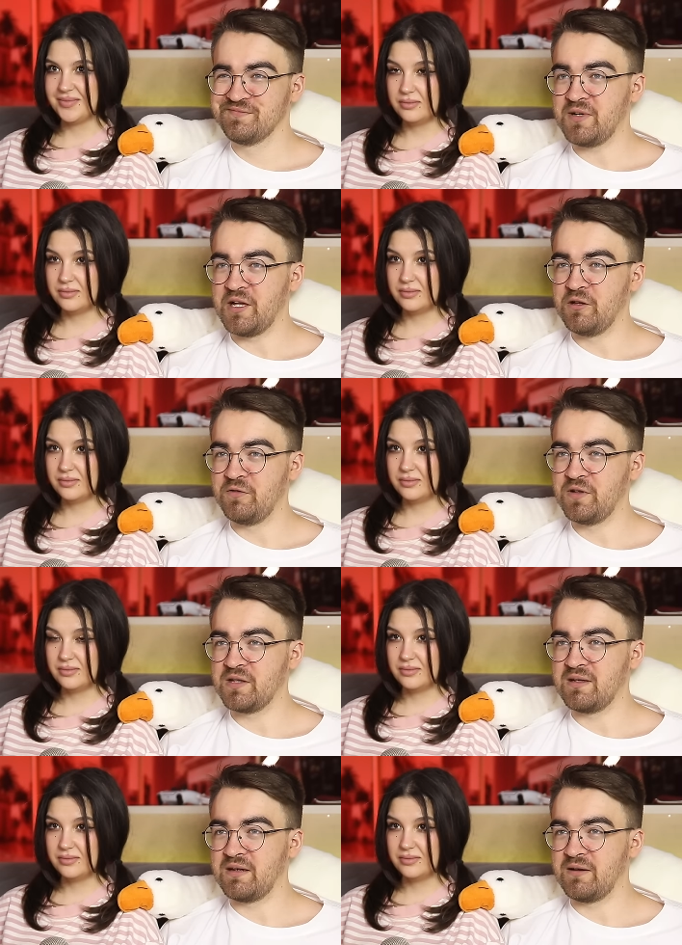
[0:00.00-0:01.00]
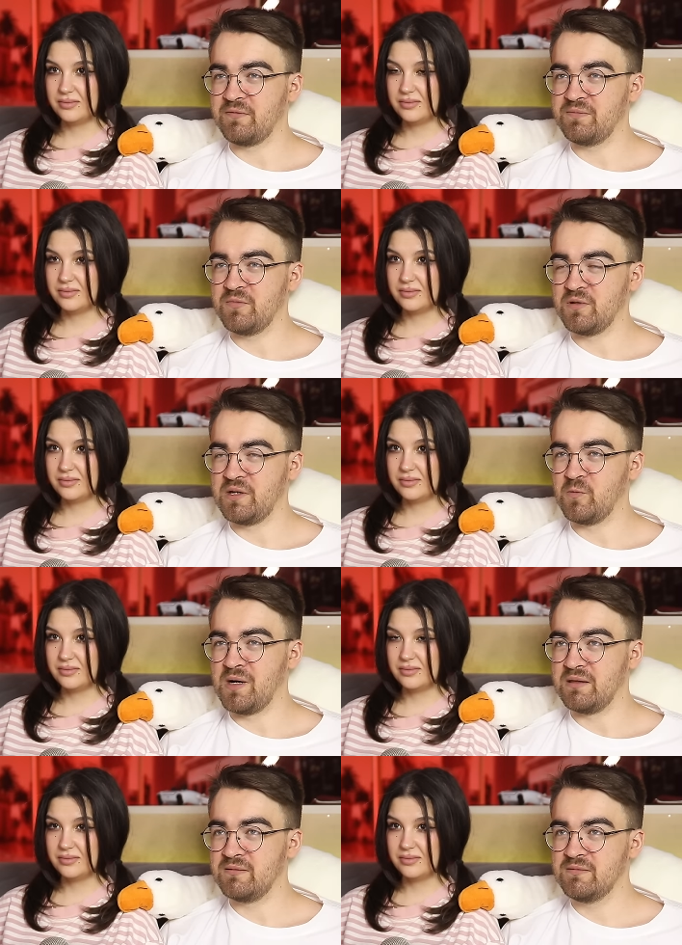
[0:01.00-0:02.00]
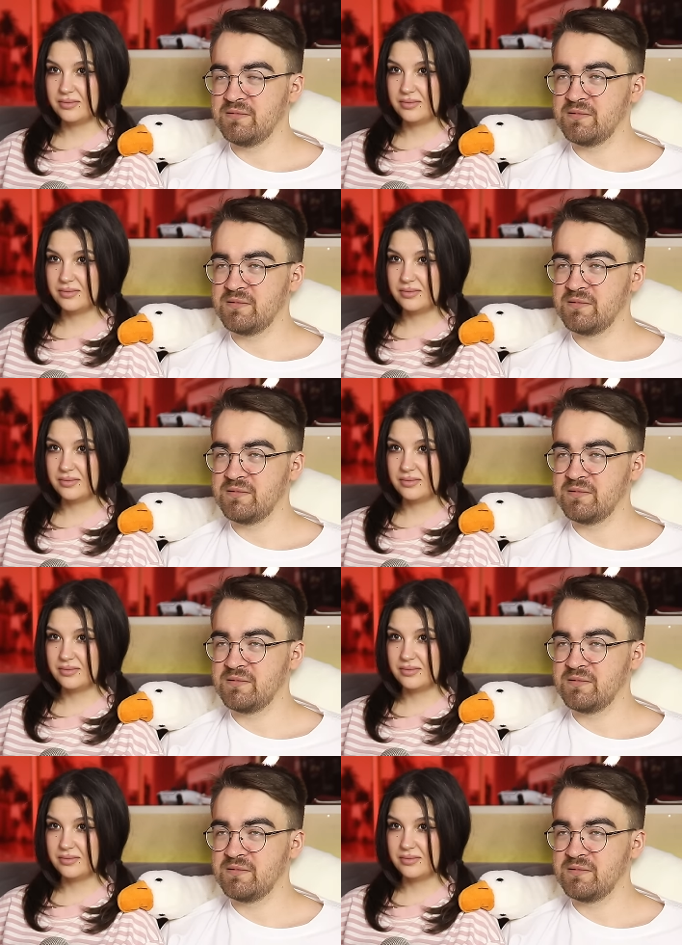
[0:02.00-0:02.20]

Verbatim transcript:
Speaker 1: But I don't think they have only one.